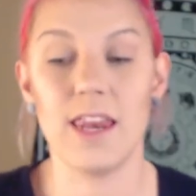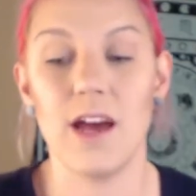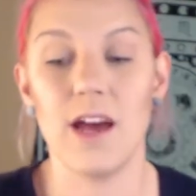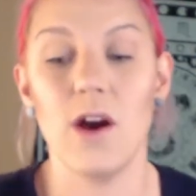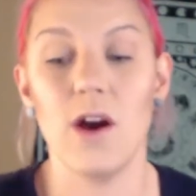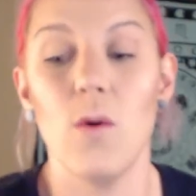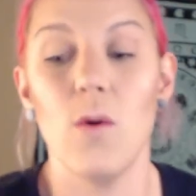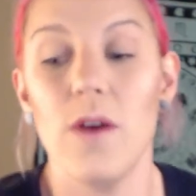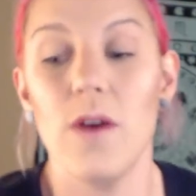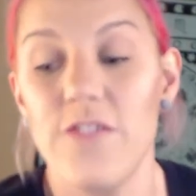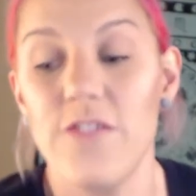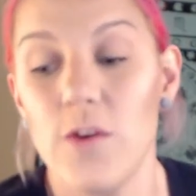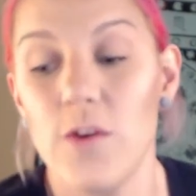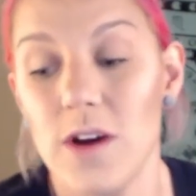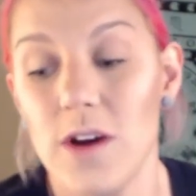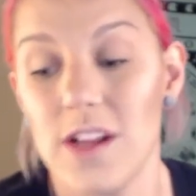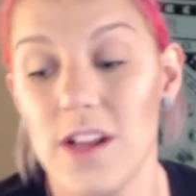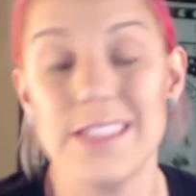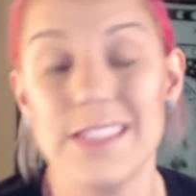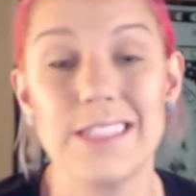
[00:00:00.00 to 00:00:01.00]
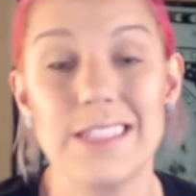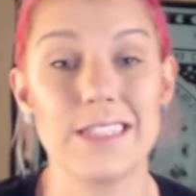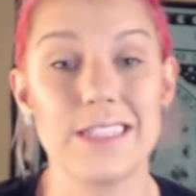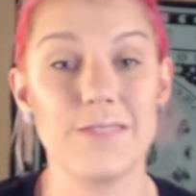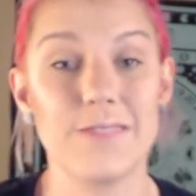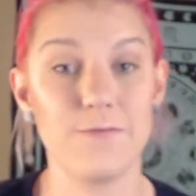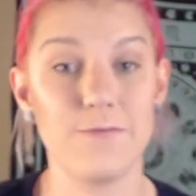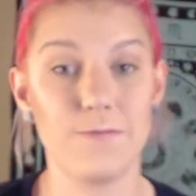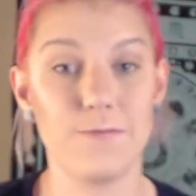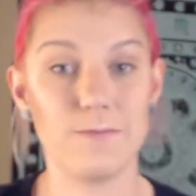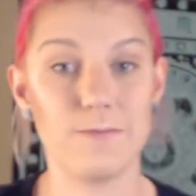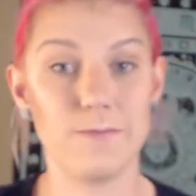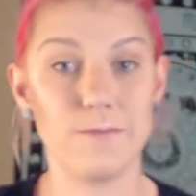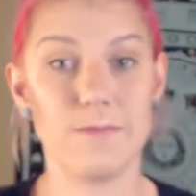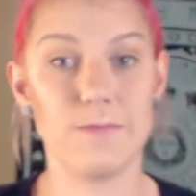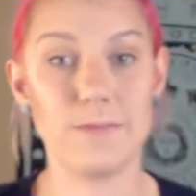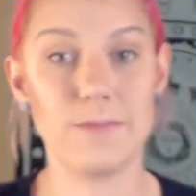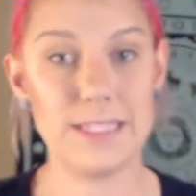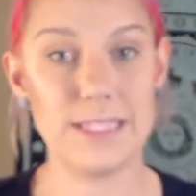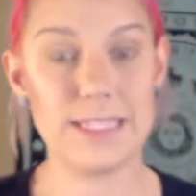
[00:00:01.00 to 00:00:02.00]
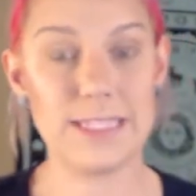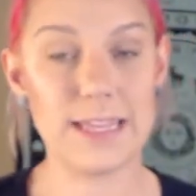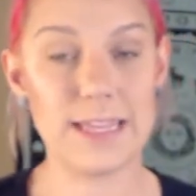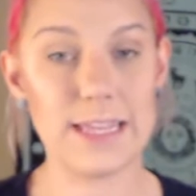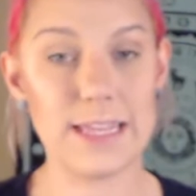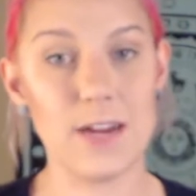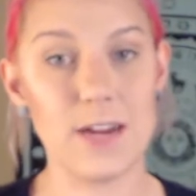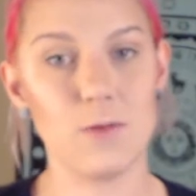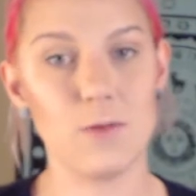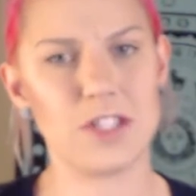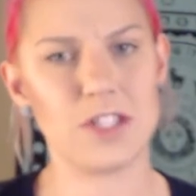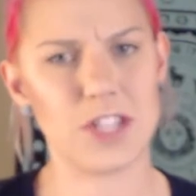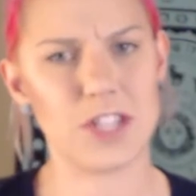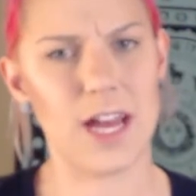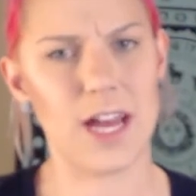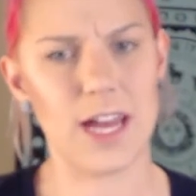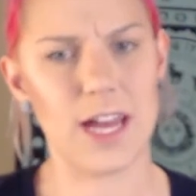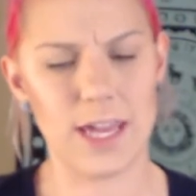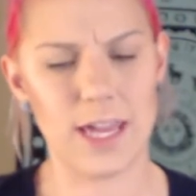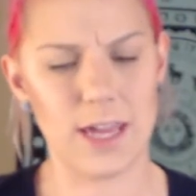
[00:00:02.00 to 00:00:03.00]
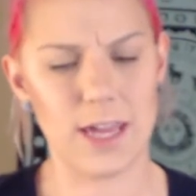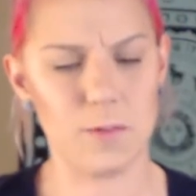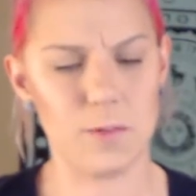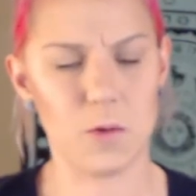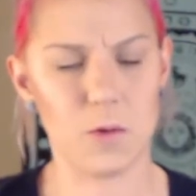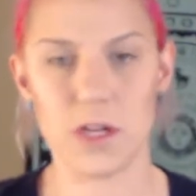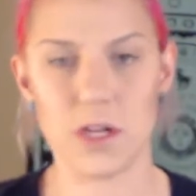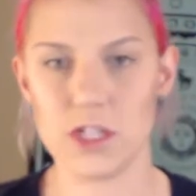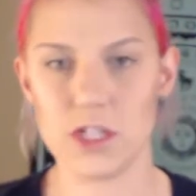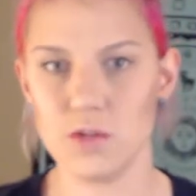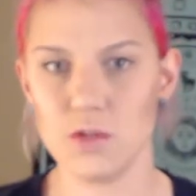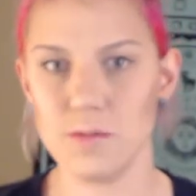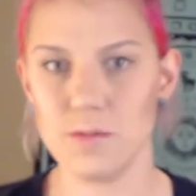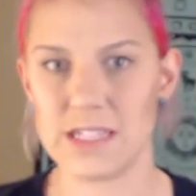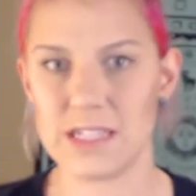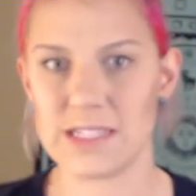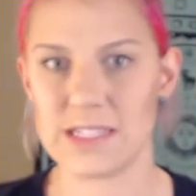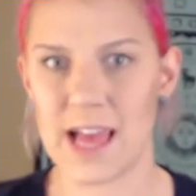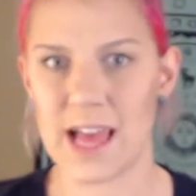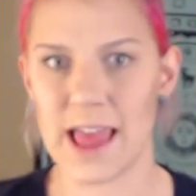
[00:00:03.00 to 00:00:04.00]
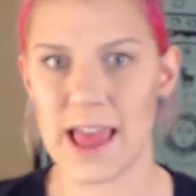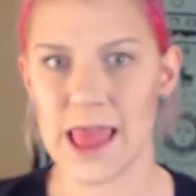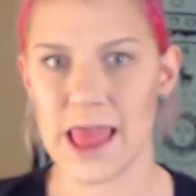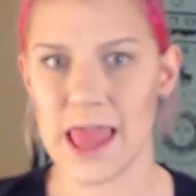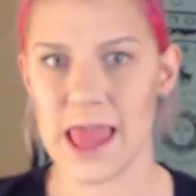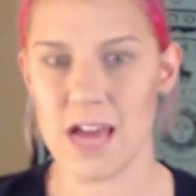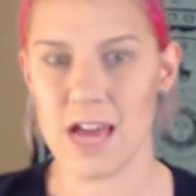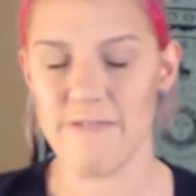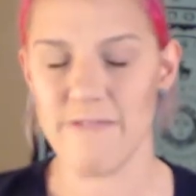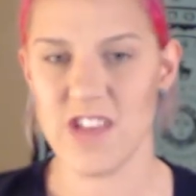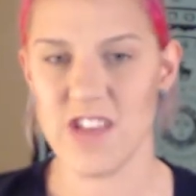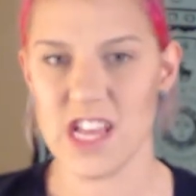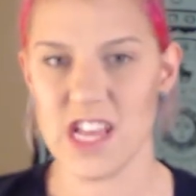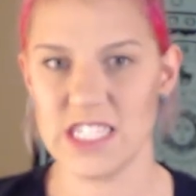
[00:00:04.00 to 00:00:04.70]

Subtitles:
Now, if you want to set that, which I am going to because I love